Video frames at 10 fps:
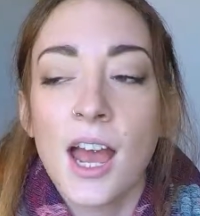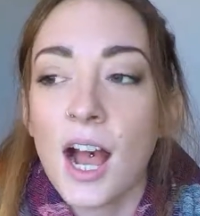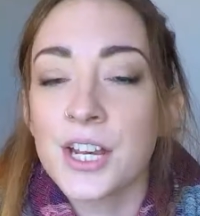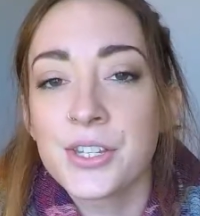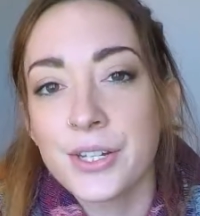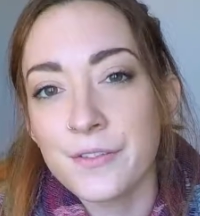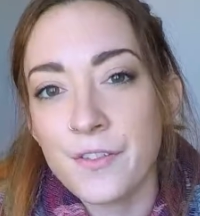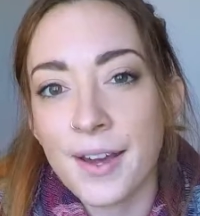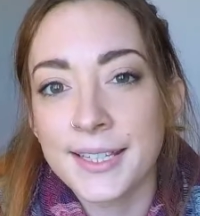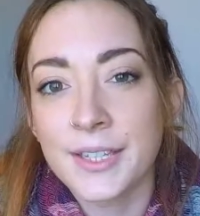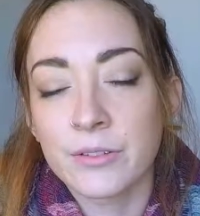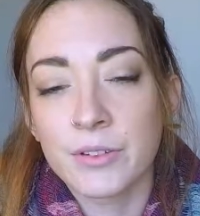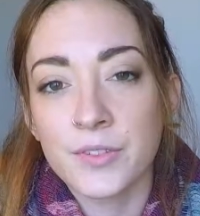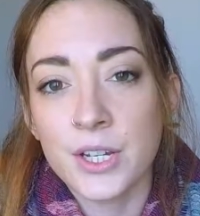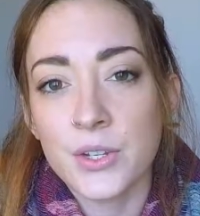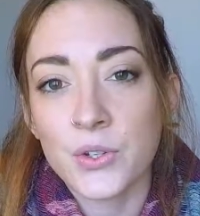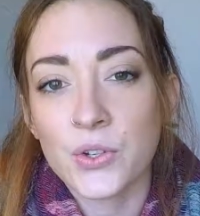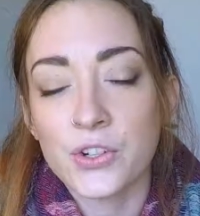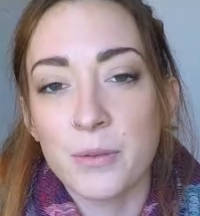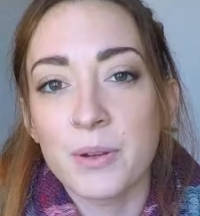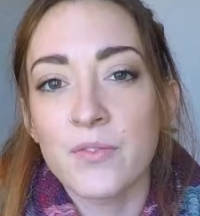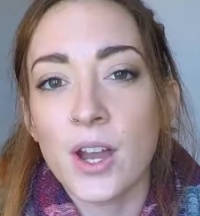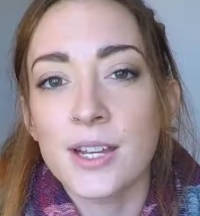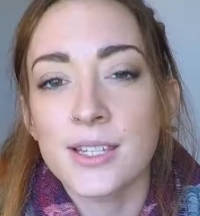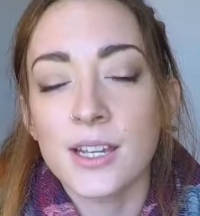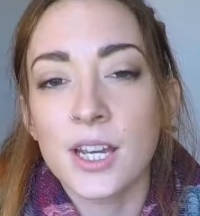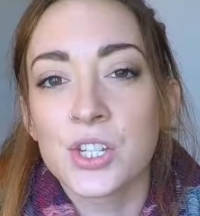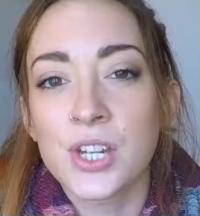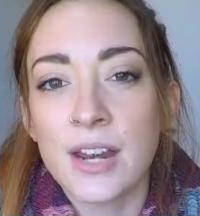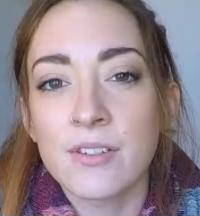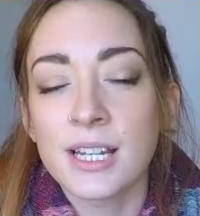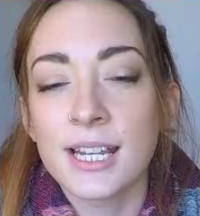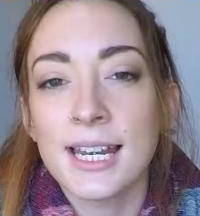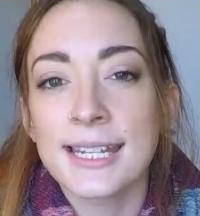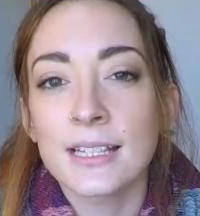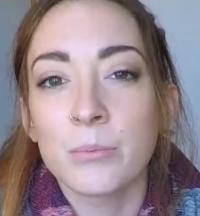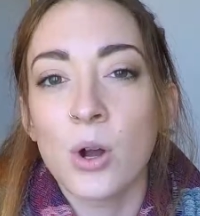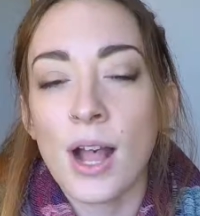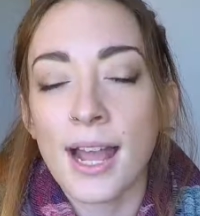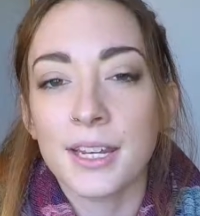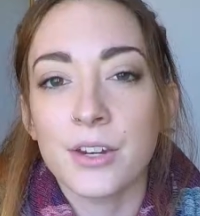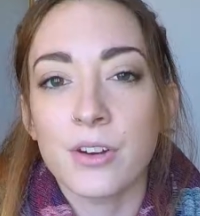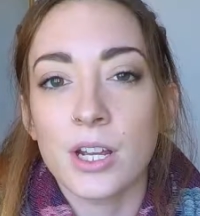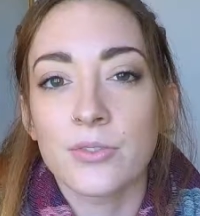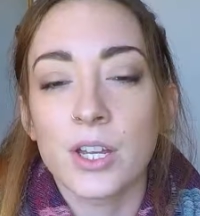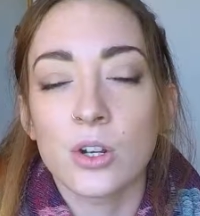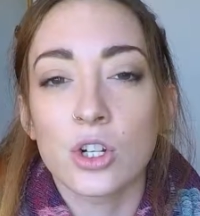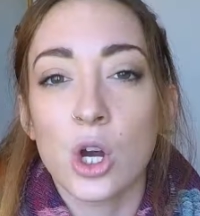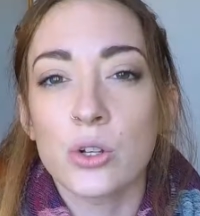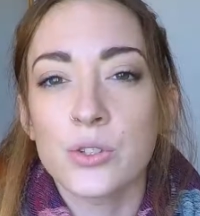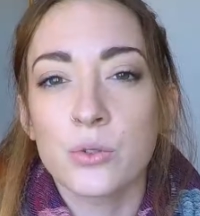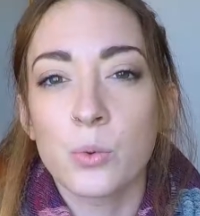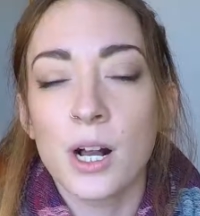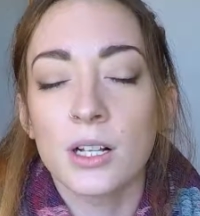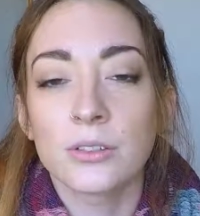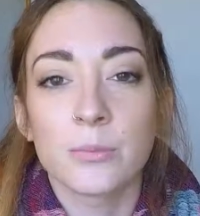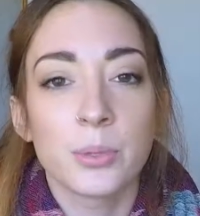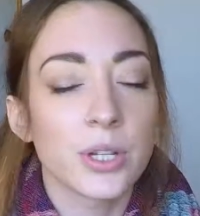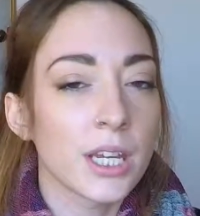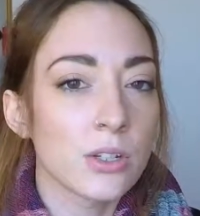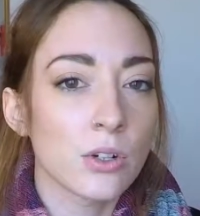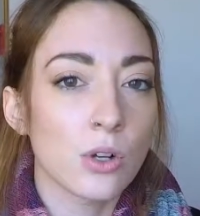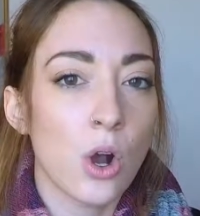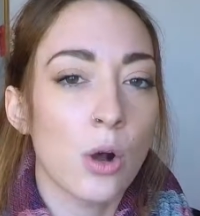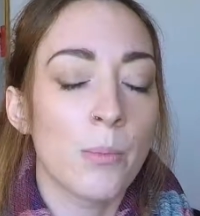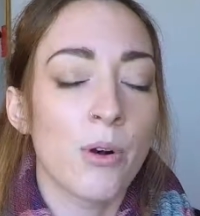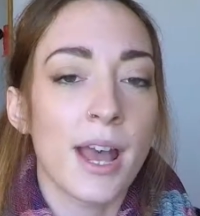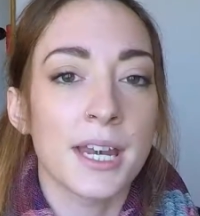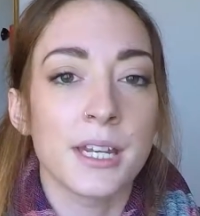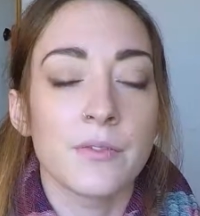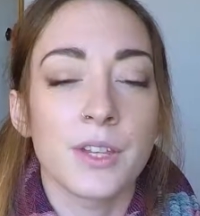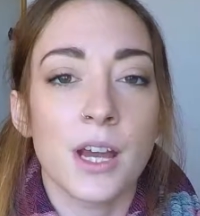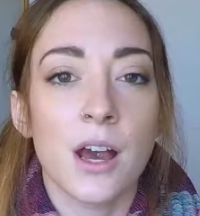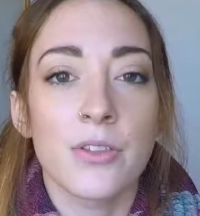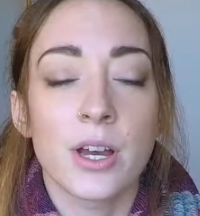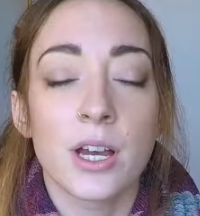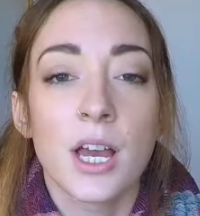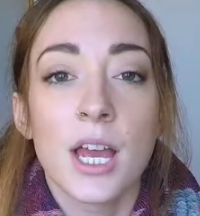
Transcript: I do find that reviews on TripAdvisor are generally a little more accurate than on Hostelworld or Booking dot com or any of the other